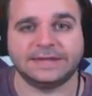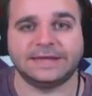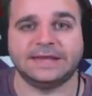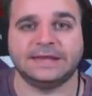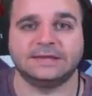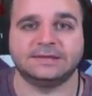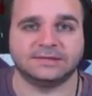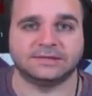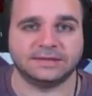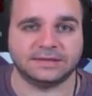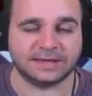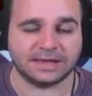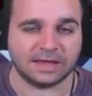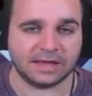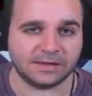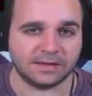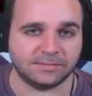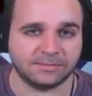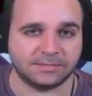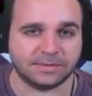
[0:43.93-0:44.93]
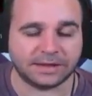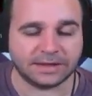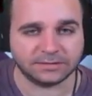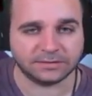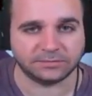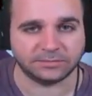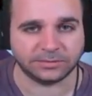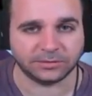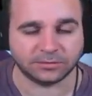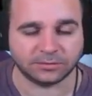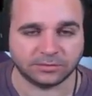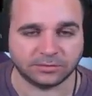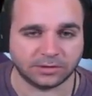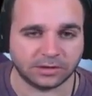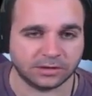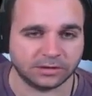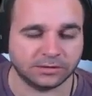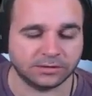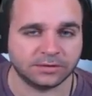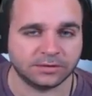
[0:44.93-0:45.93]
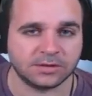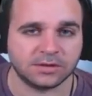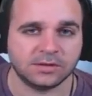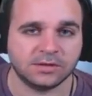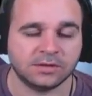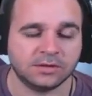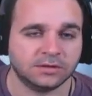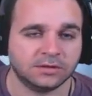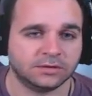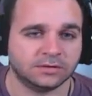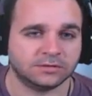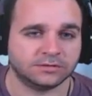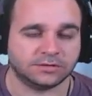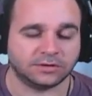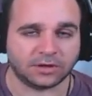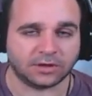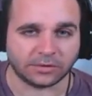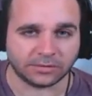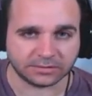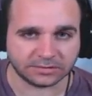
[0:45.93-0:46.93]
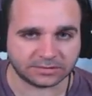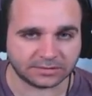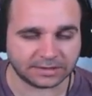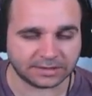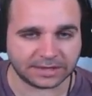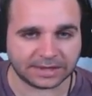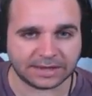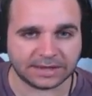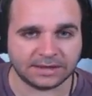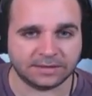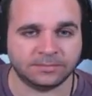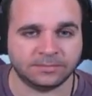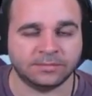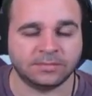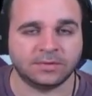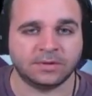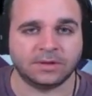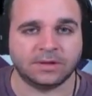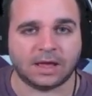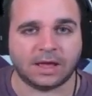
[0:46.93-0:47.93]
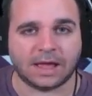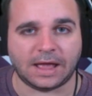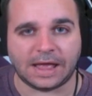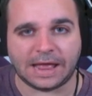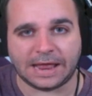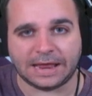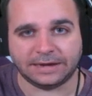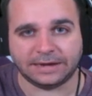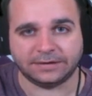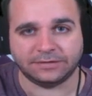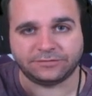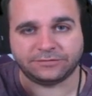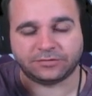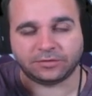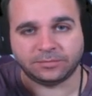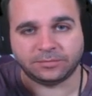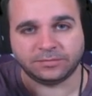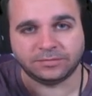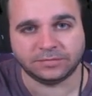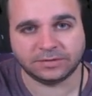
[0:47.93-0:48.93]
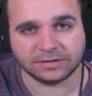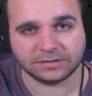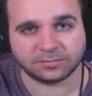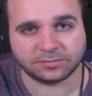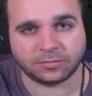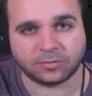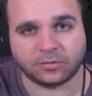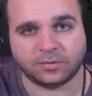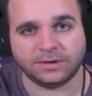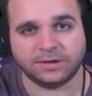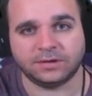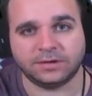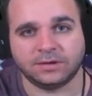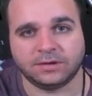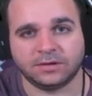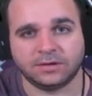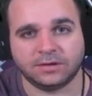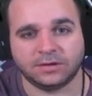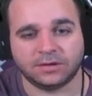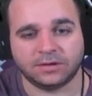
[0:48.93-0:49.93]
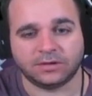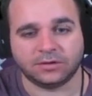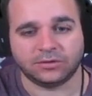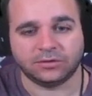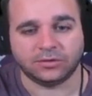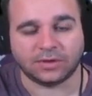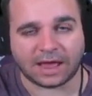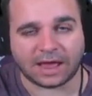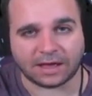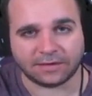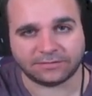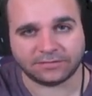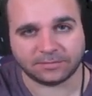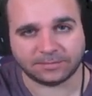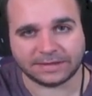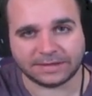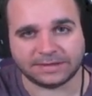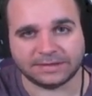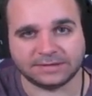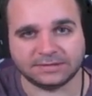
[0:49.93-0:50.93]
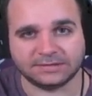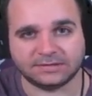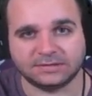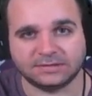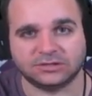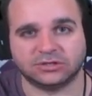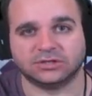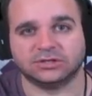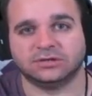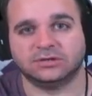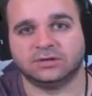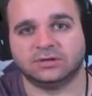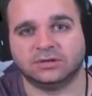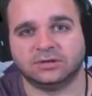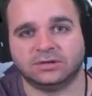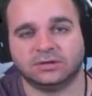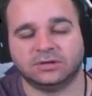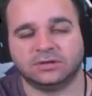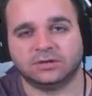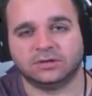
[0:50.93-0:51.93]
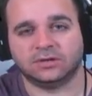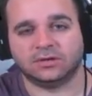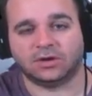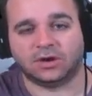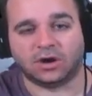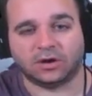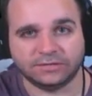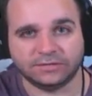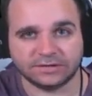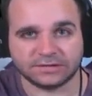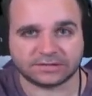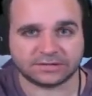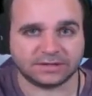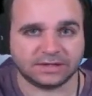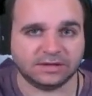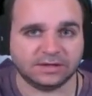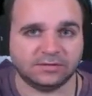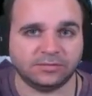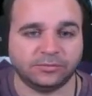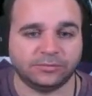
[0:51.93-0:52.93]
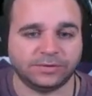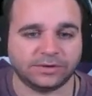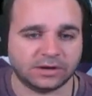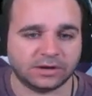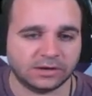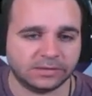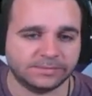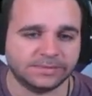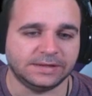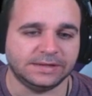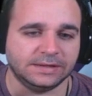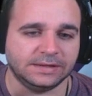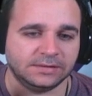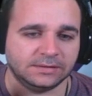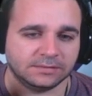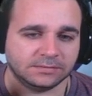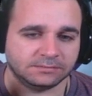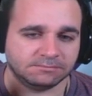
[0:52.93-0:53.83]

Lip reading: get into the game. As we all know, we go into the game, and from this point, have to make a decision. Obviously, we're going to be